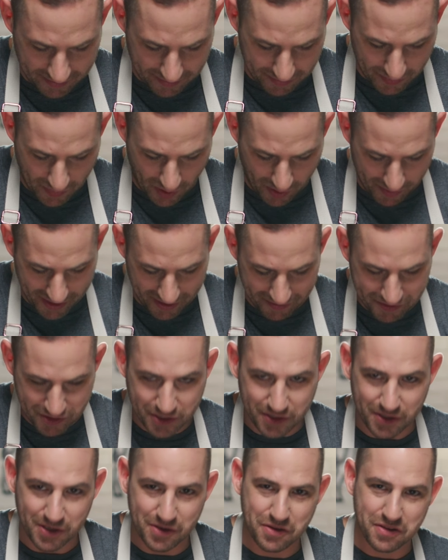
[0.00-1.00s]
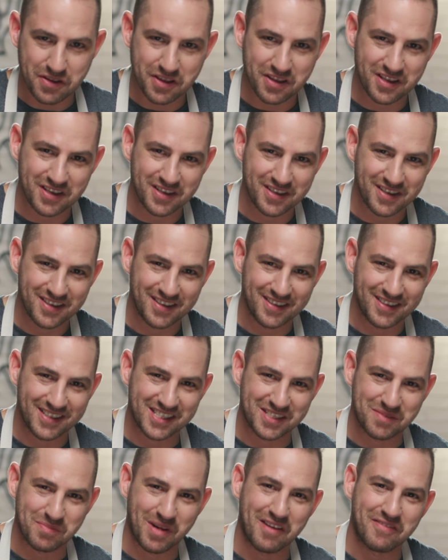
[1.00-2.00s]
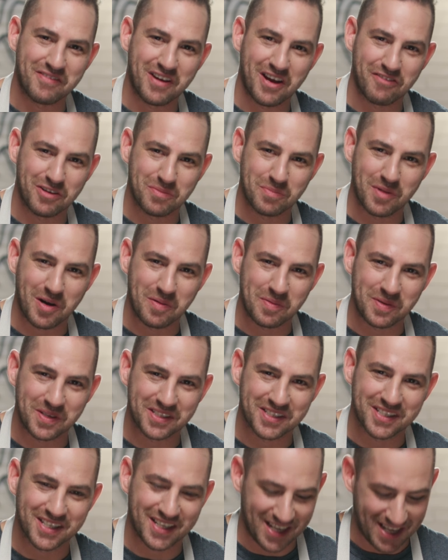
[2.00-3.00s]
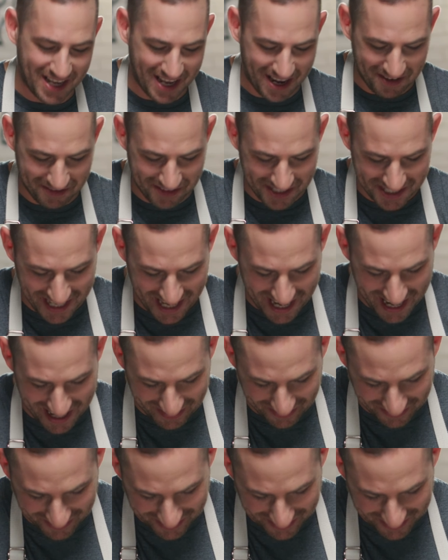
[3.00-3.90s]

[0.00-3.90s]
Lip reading: Moment of truth. This is my favorite moment every time.